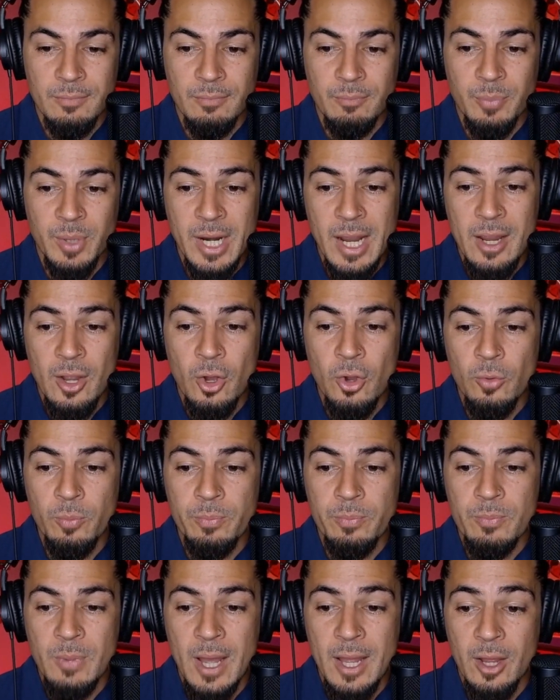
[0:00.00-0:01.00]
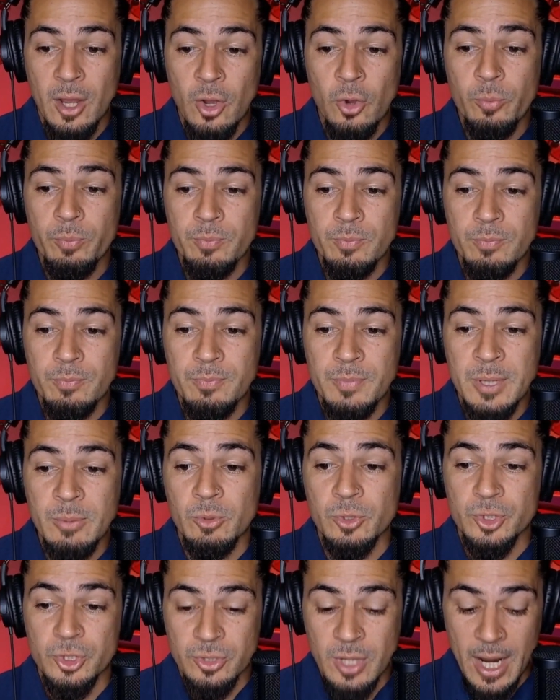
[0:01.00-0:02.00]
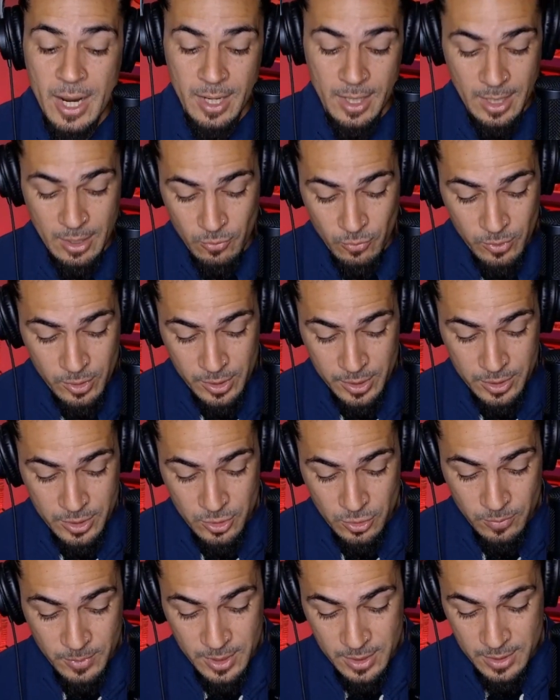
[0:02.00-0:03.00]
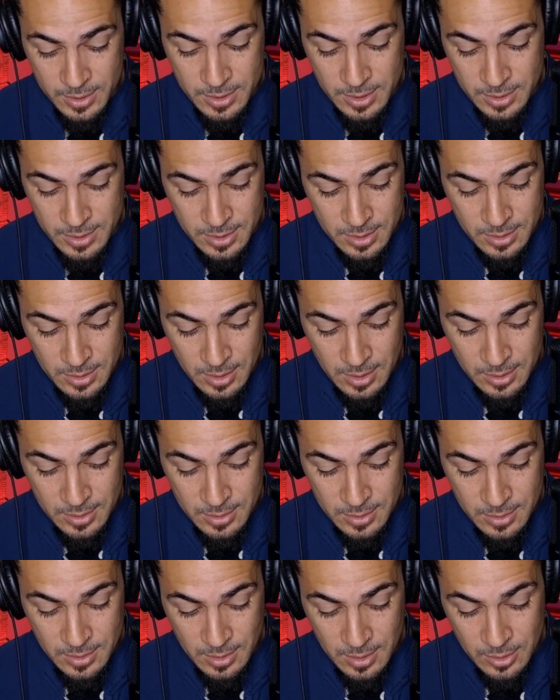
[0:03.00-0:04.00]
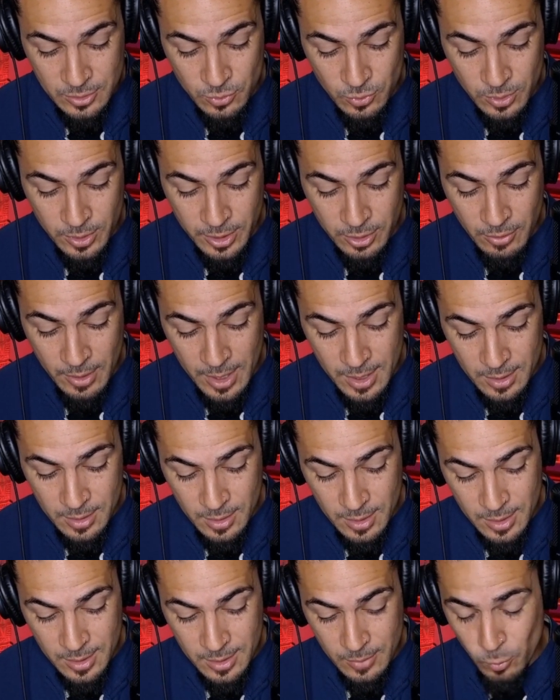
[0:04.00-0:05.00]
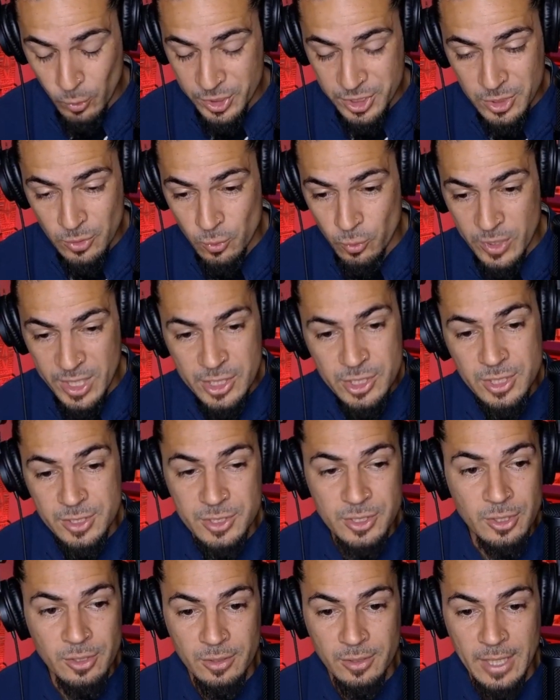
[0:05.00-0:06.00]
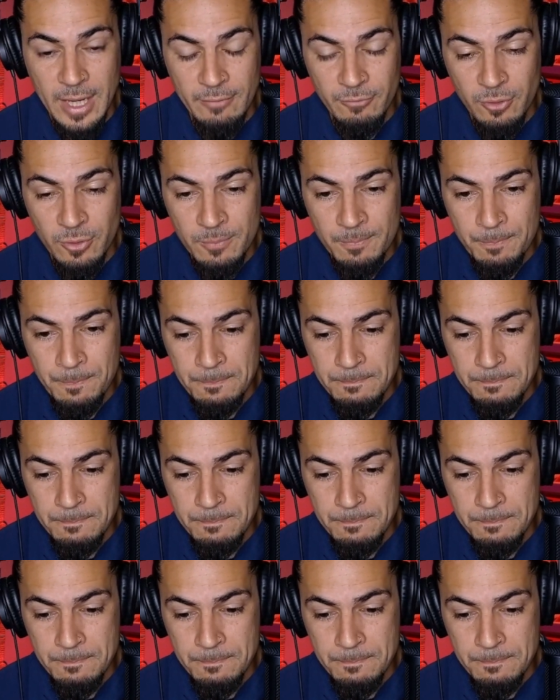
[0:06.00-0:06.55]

but I hope people try it. I really do, because it's really great. Once you reach a certain level,